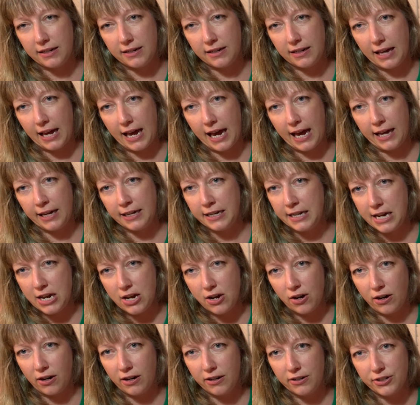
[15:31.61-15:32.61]
had an
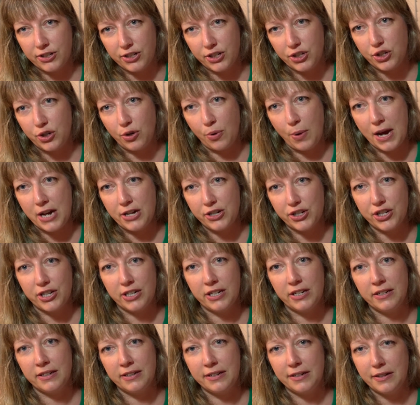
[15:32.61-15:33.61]
ER
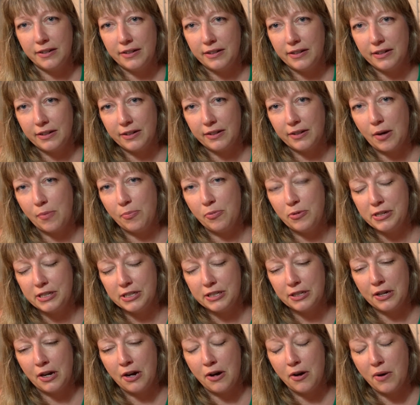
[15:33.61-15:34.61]
situation a couple weeks
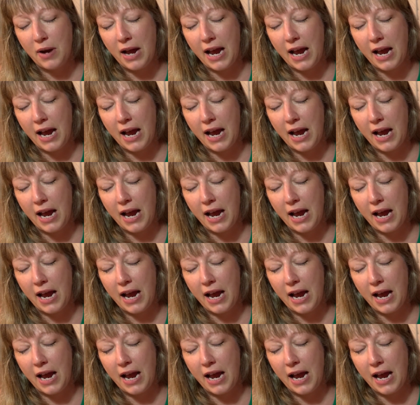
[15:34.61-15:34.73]
ago,